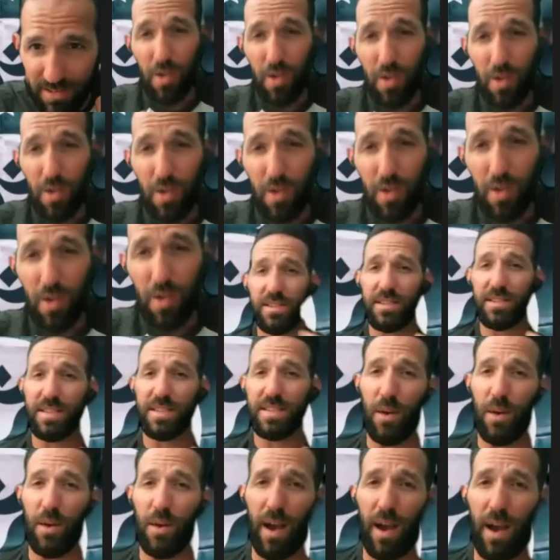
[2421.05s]
What matters is
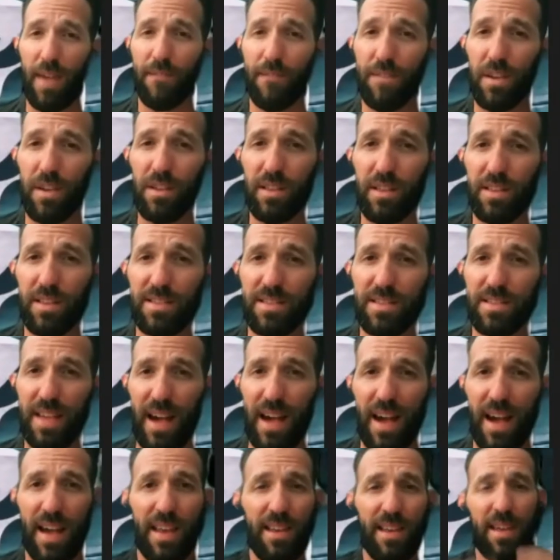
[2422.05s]
how I feel
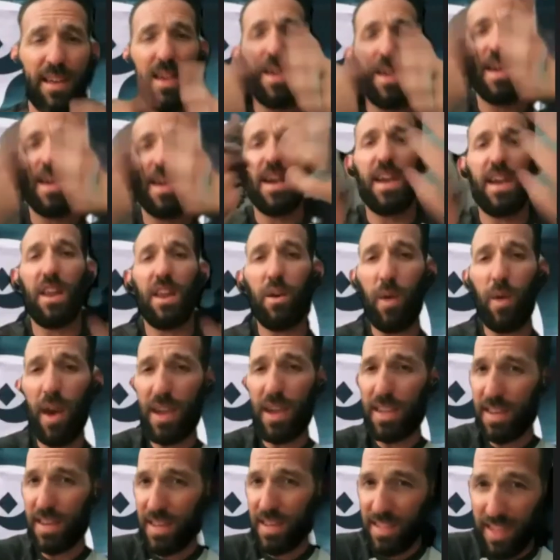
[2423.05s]
inside and how I
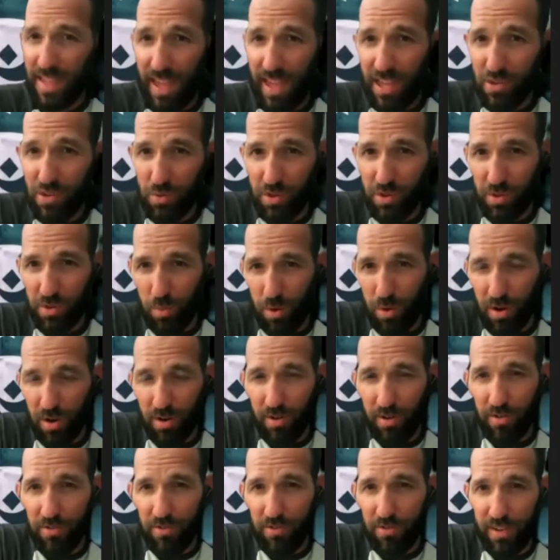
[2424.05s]
can engage with the
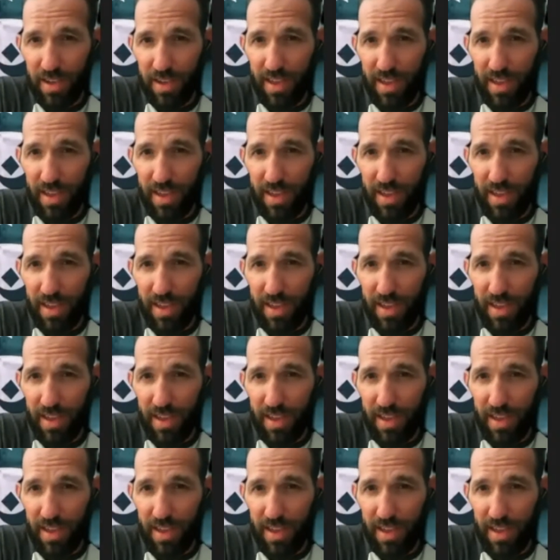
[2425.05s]
world.